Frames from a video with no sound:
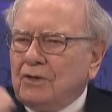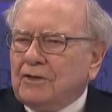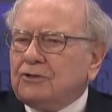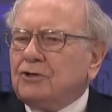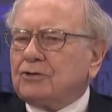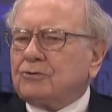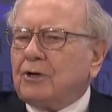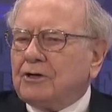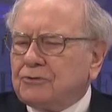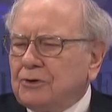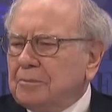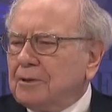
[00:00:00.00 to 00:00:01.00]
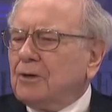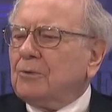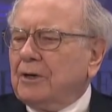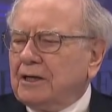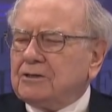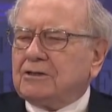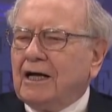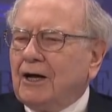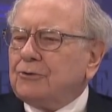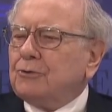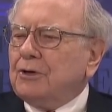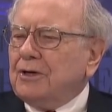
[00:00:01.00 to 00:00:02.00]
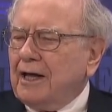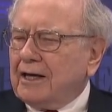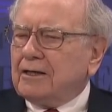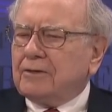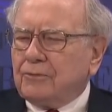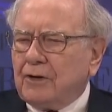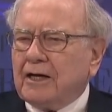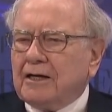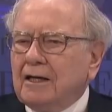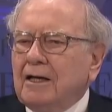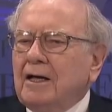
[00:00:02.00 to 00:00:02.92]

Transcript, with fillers: they took Treasury bill rates down to a negative rate.